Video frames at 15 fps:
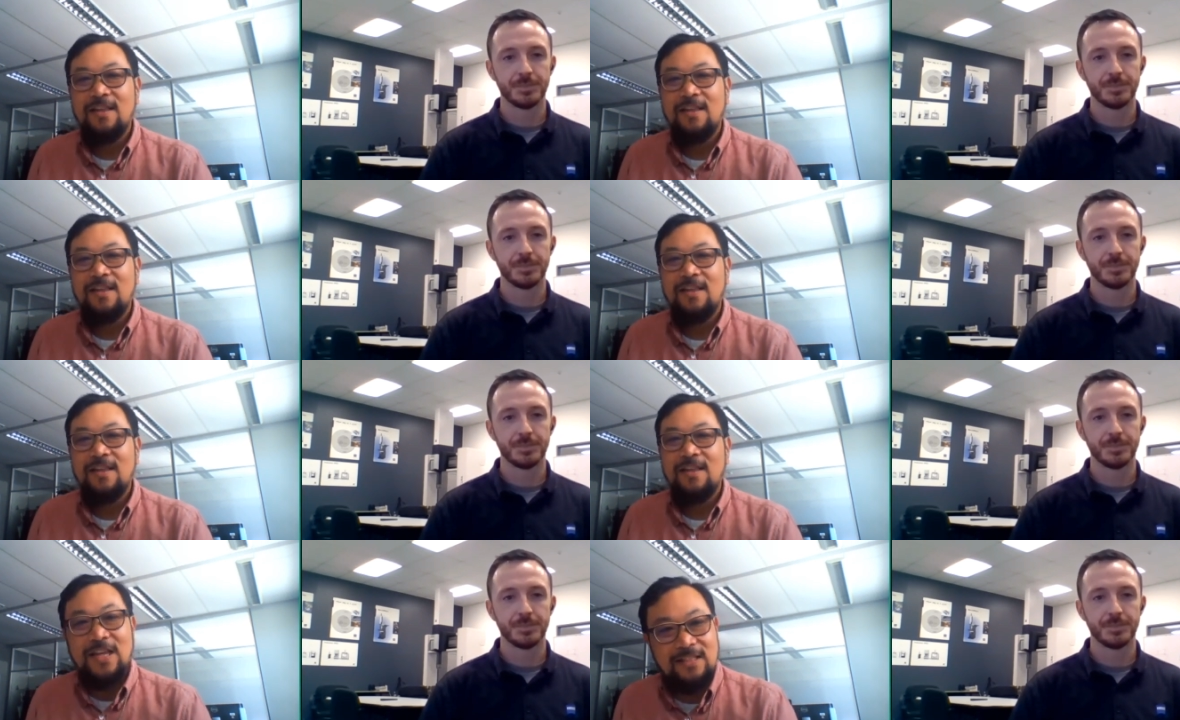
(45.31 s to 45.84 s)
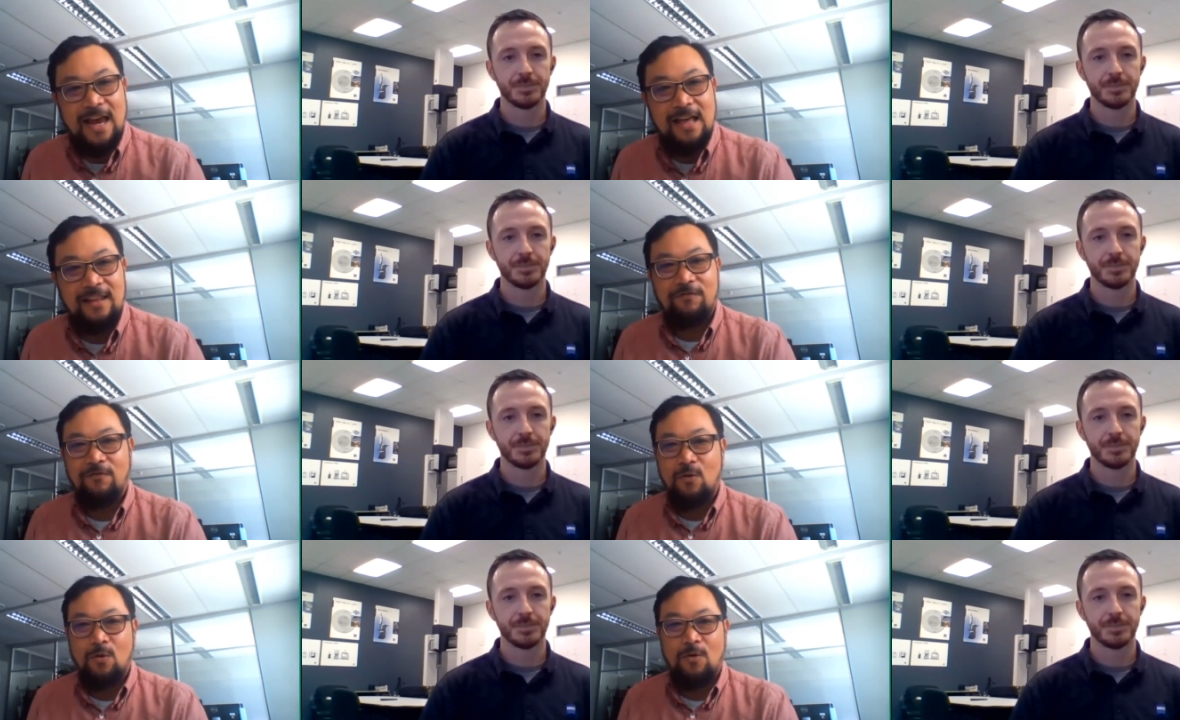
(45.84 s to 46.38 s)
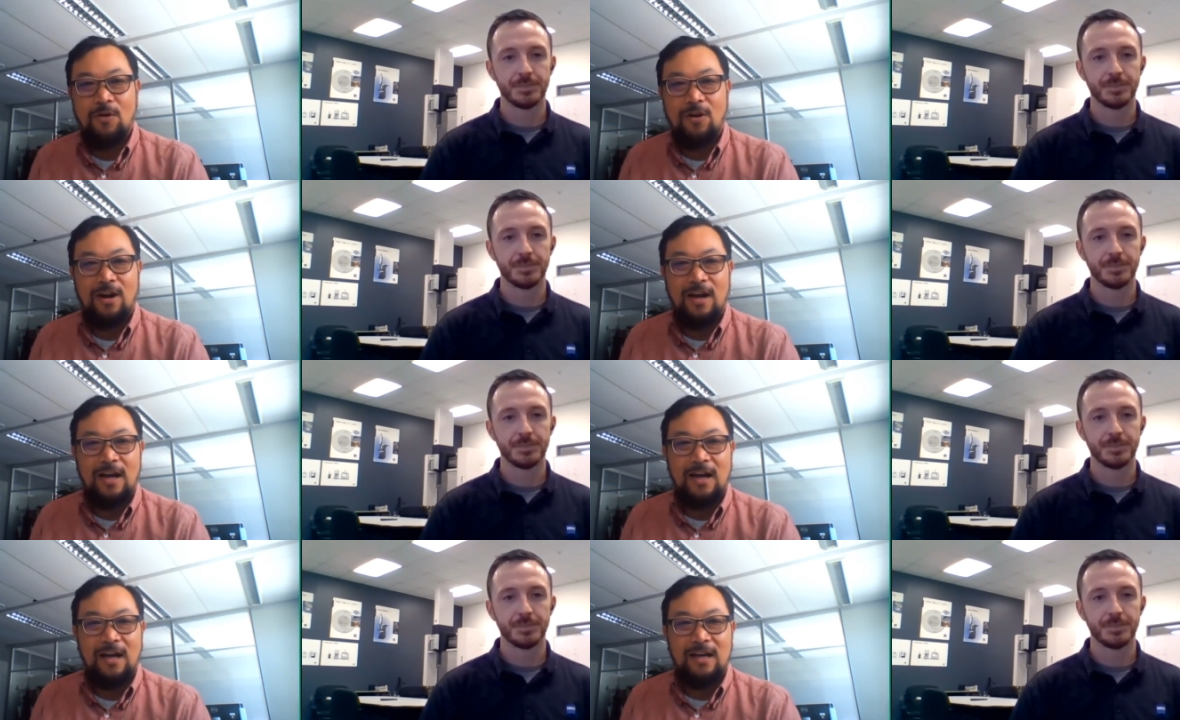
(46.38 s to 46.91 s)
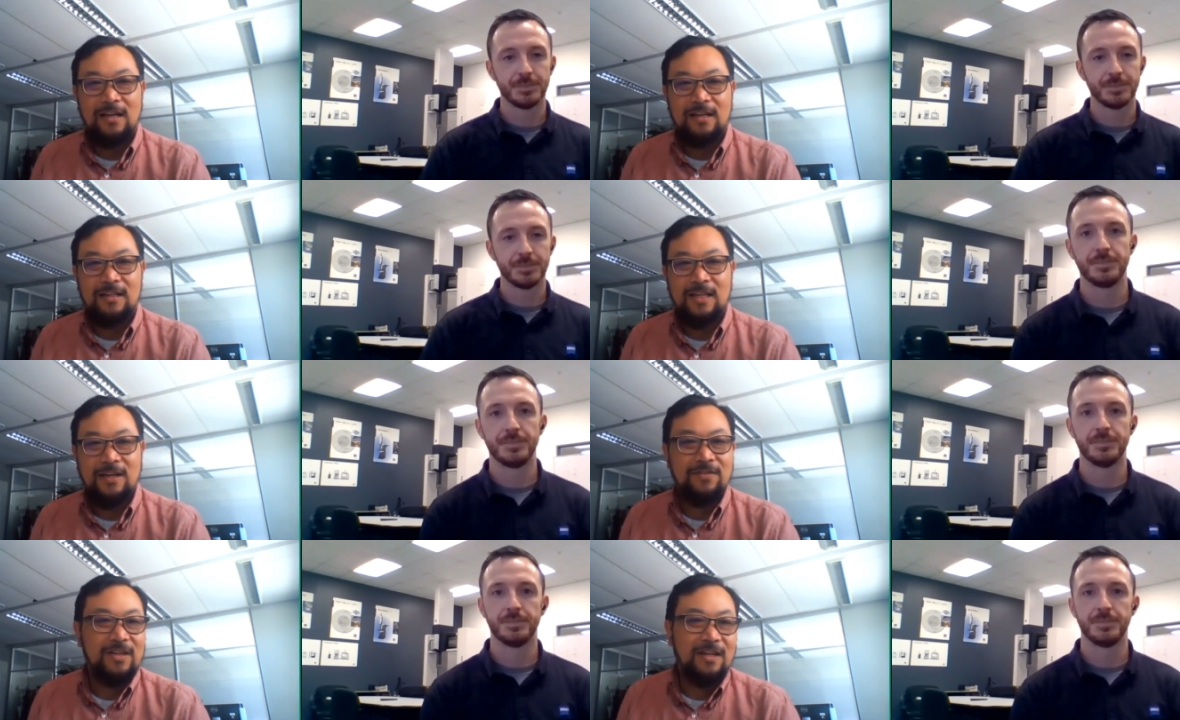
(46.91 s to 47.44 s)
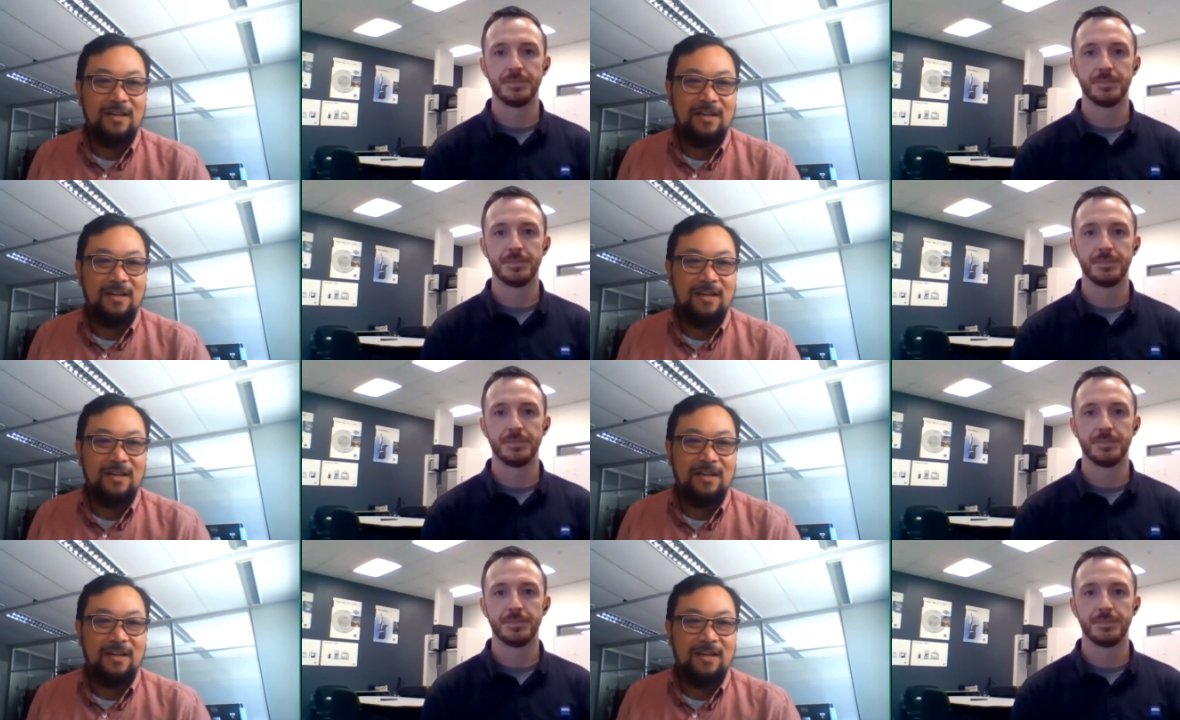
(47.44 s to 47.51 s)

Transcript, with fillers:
Speaker 1: Thanks to Elliott for uh,